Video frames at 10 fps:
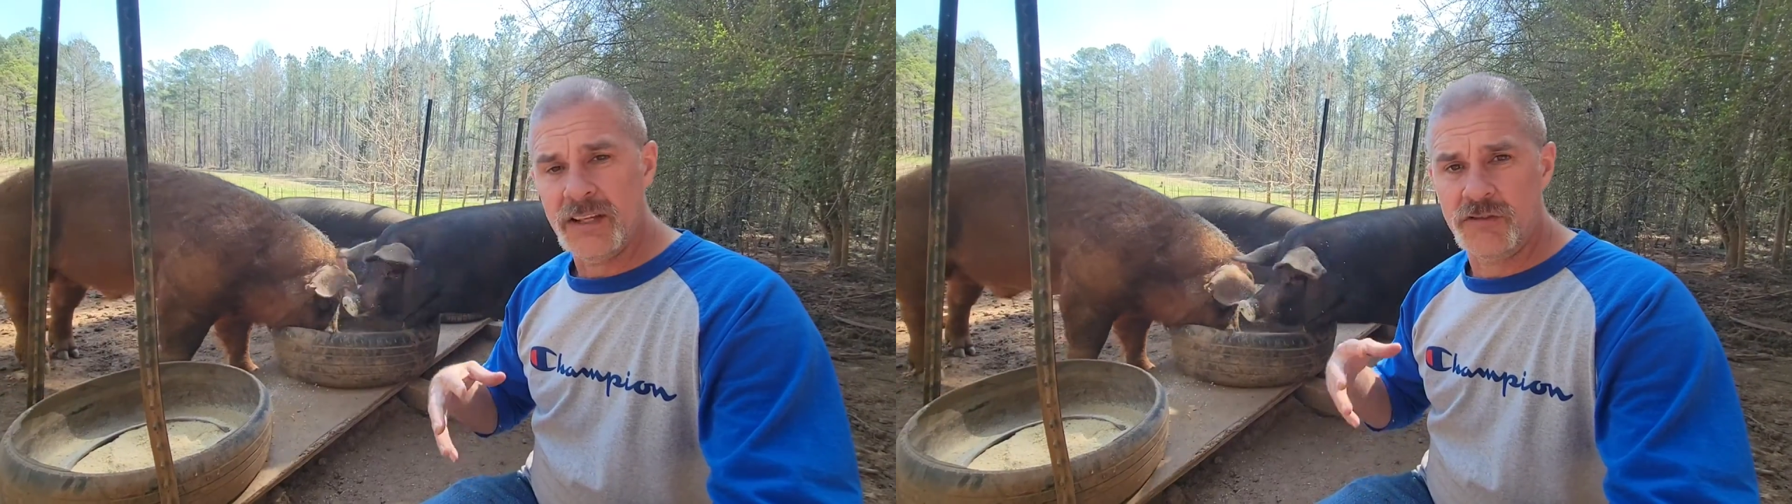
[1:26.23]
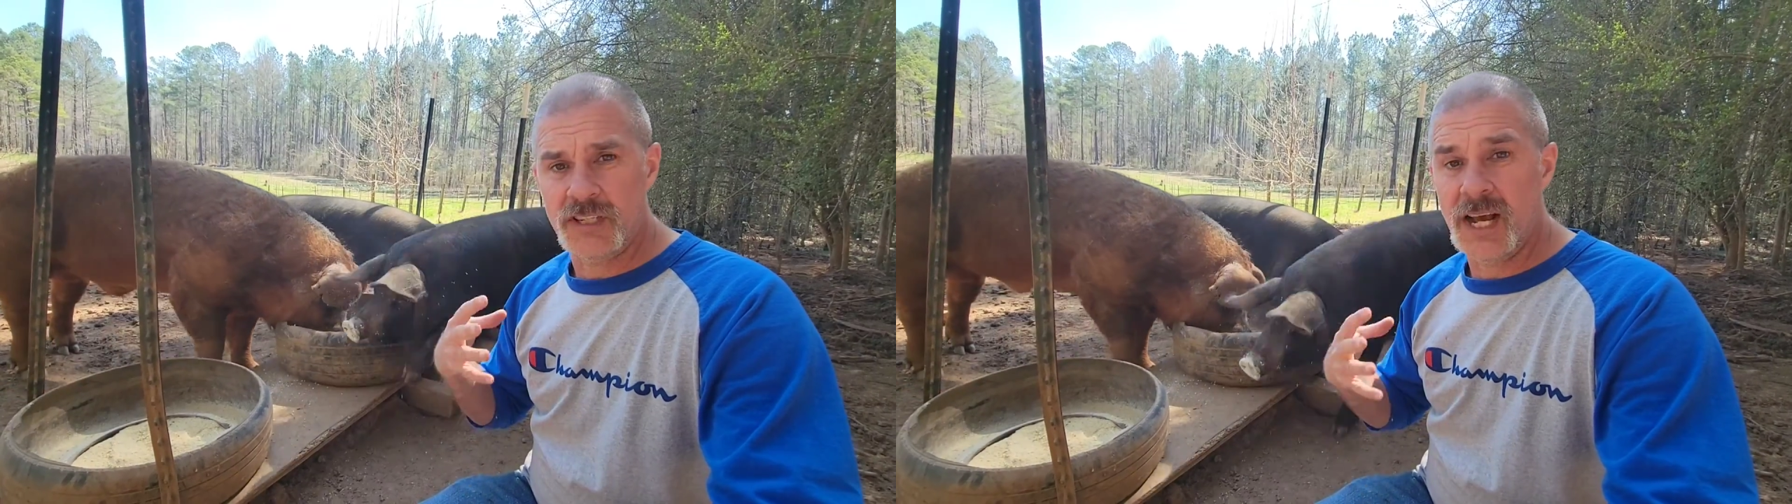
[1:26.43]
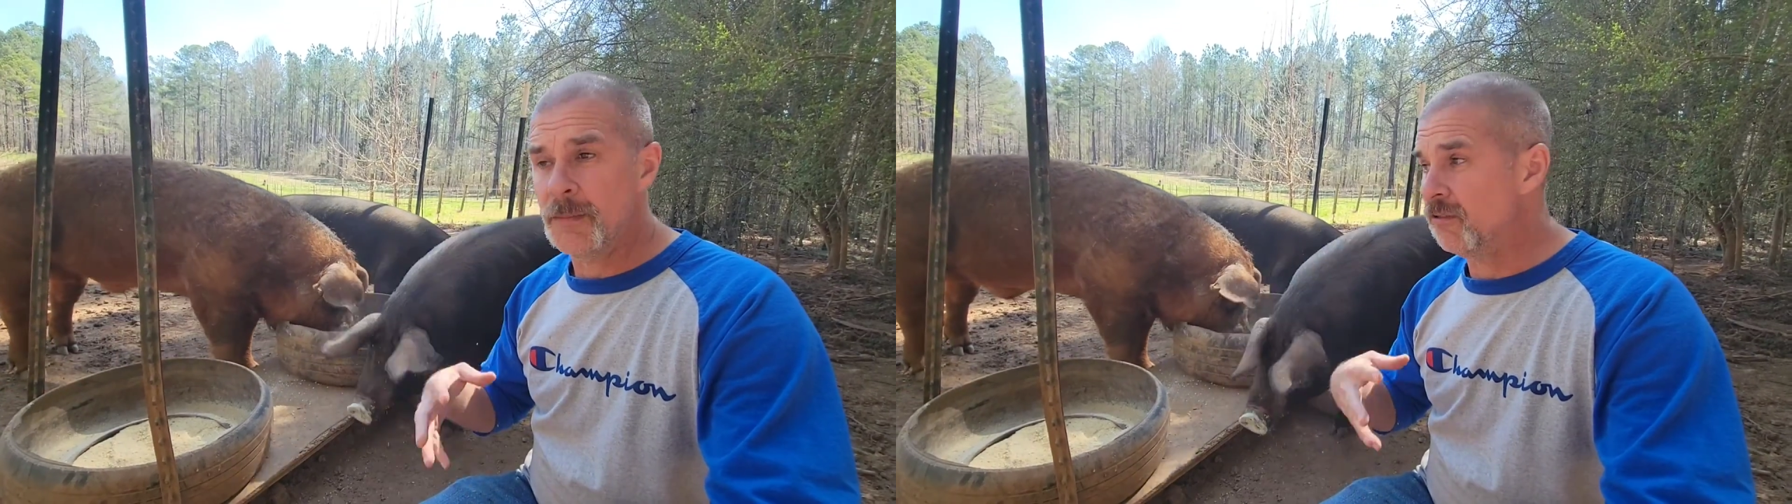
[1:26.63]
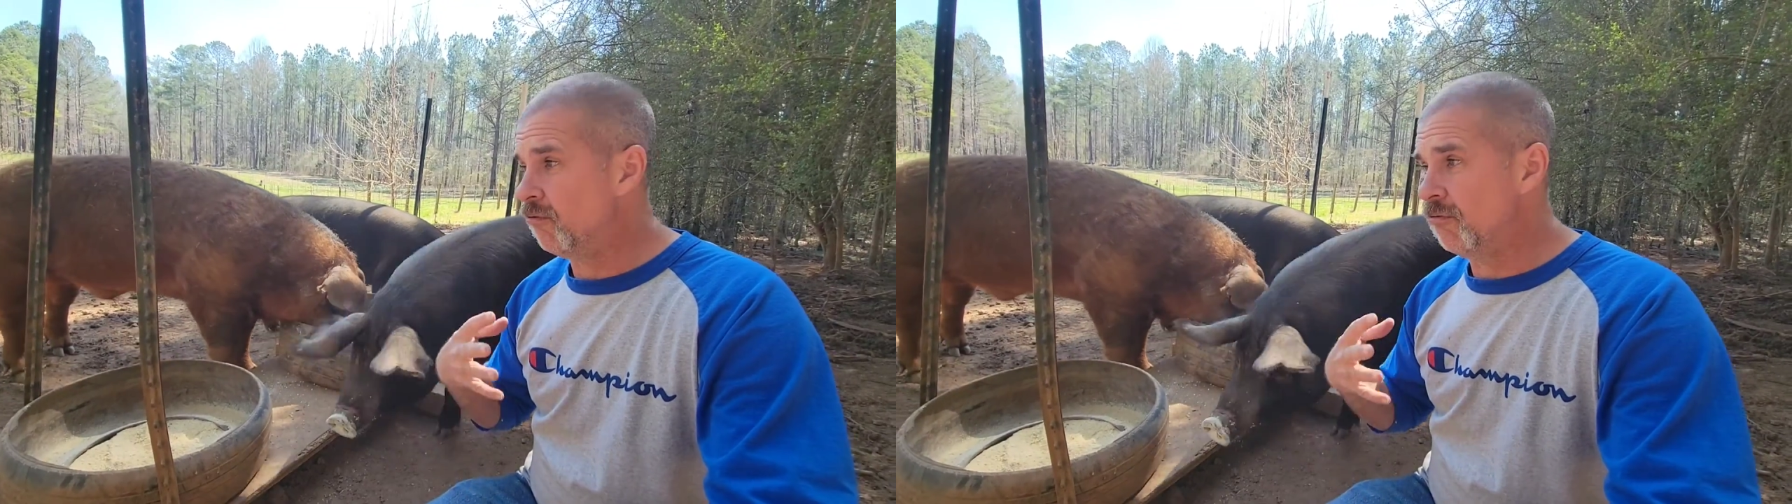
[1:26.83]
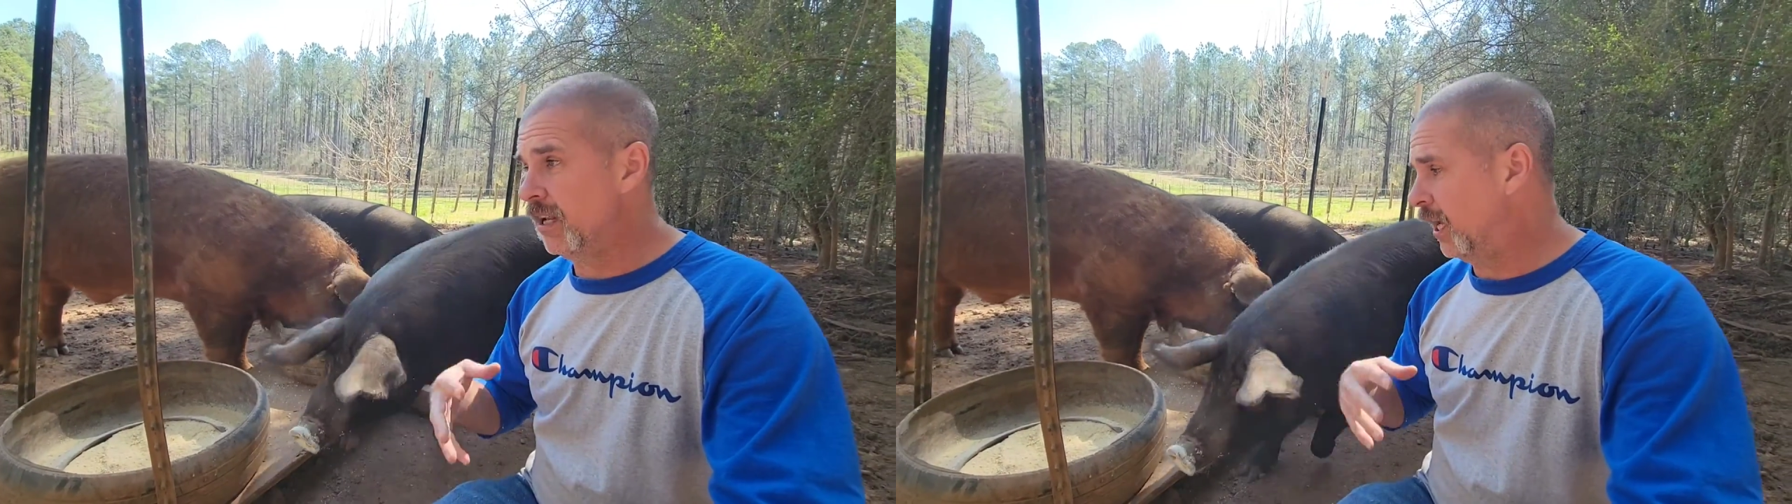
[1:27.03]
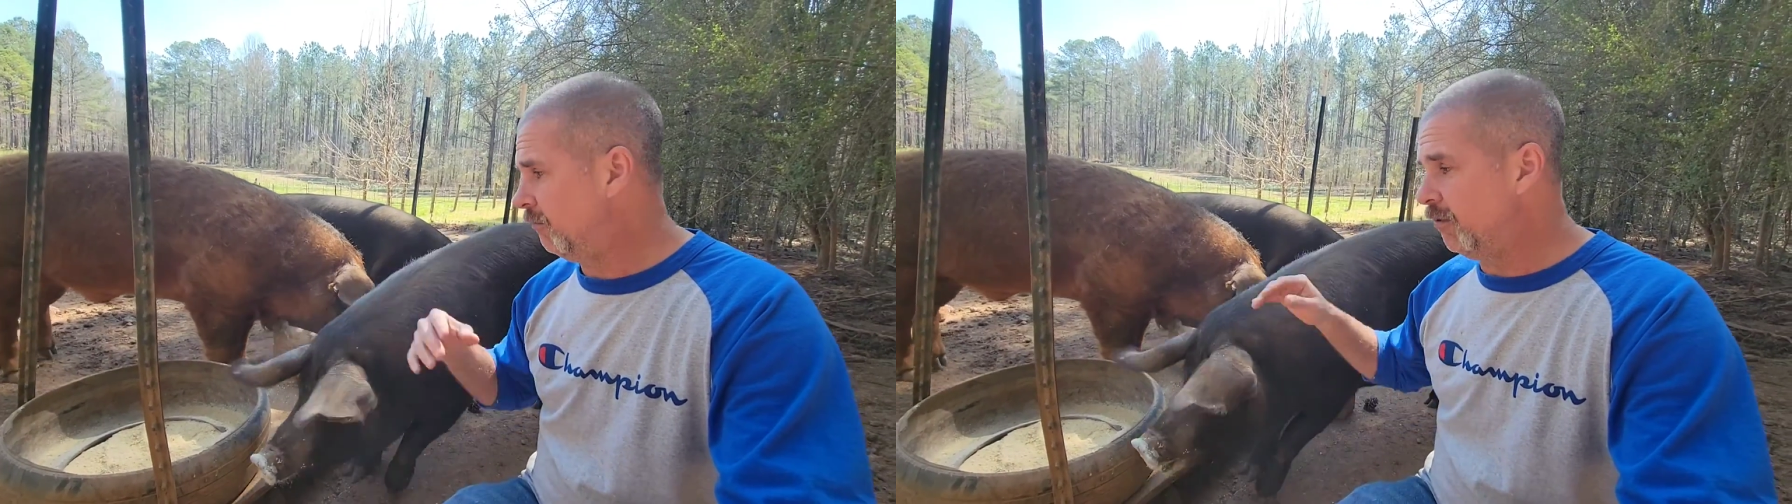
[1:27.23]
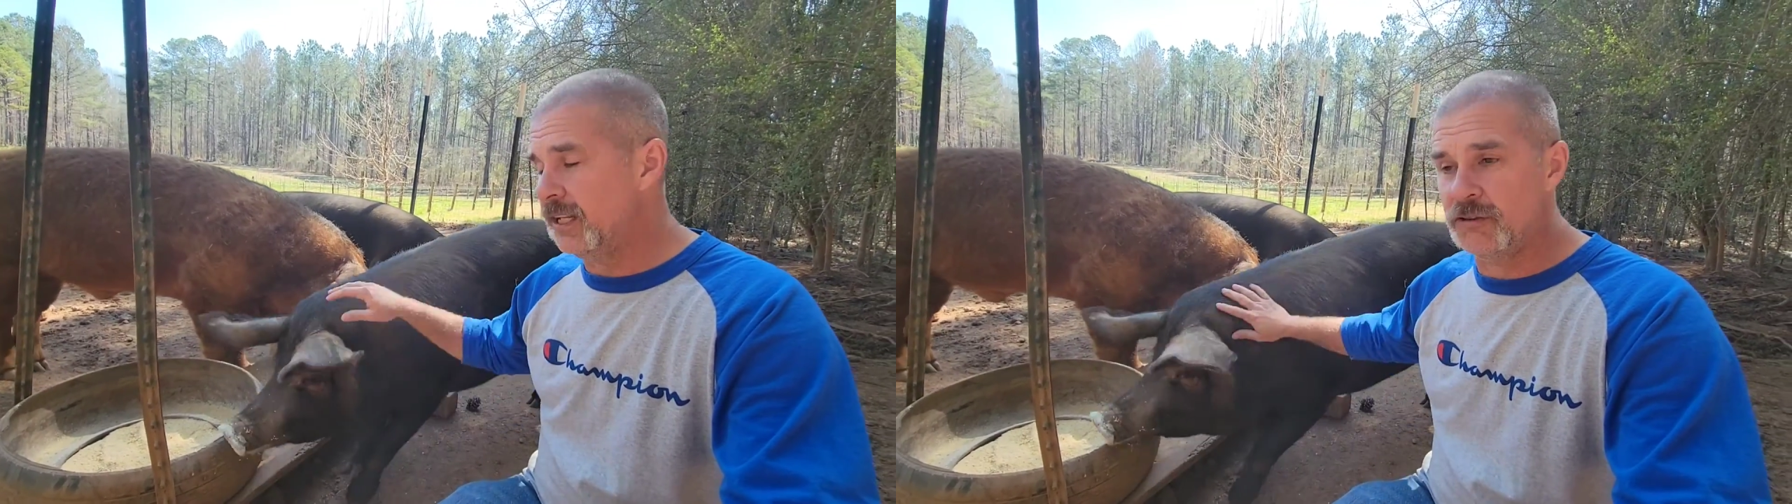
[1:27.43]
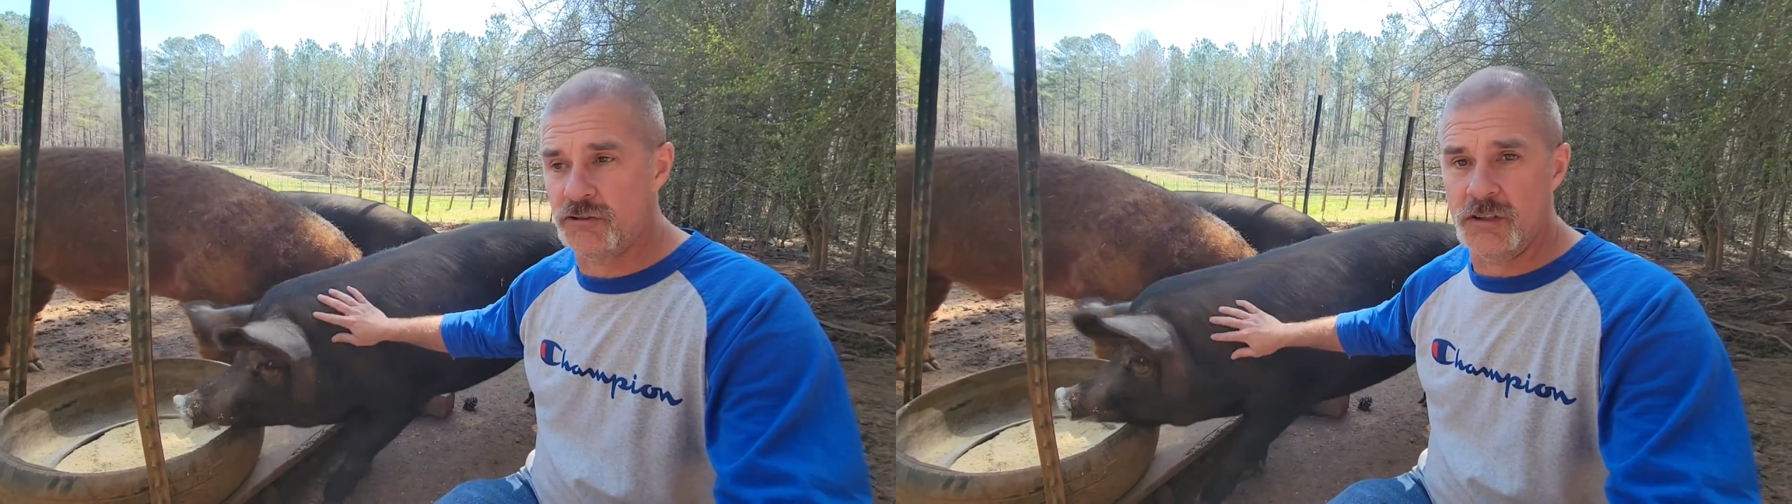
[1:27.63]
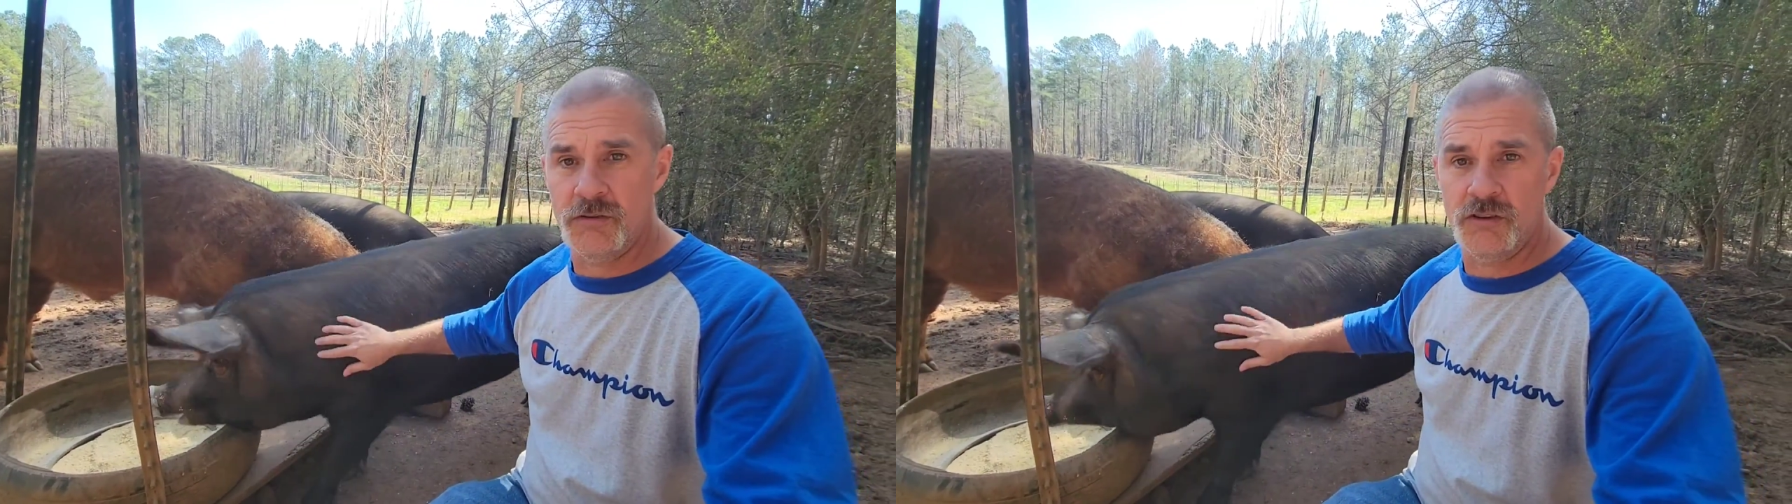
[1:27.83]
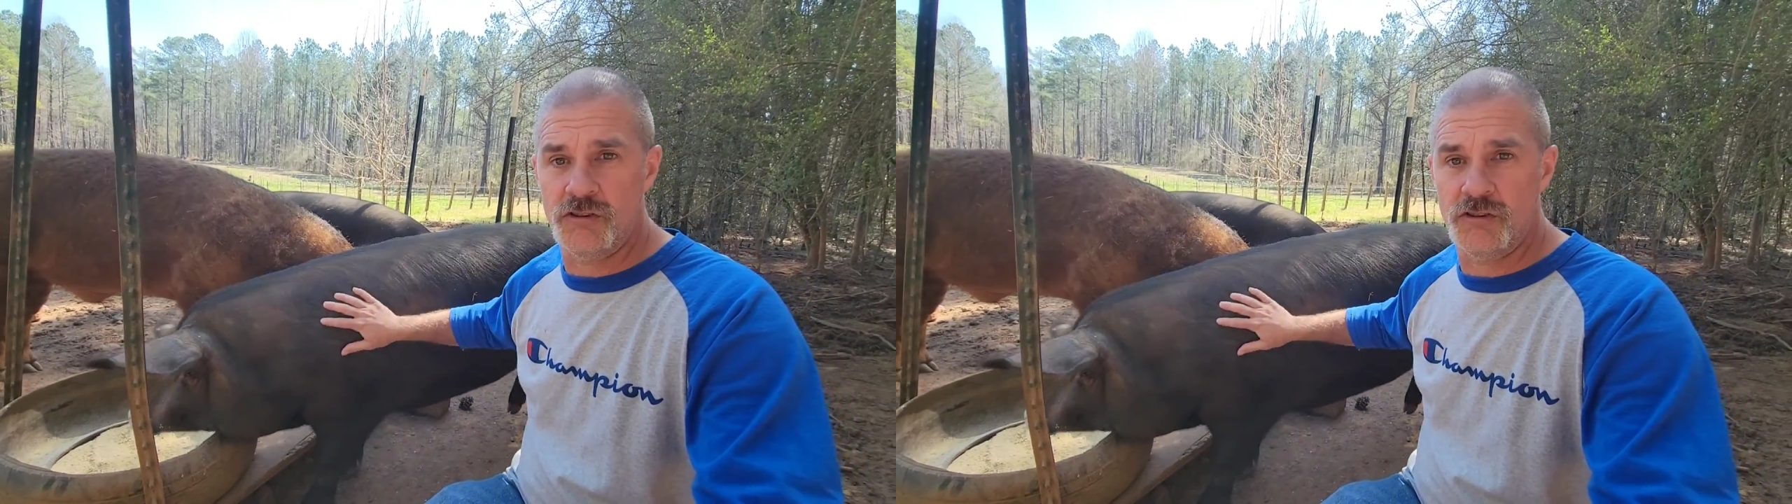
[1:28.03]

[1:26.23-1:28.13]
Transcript: it's coming really, really soon.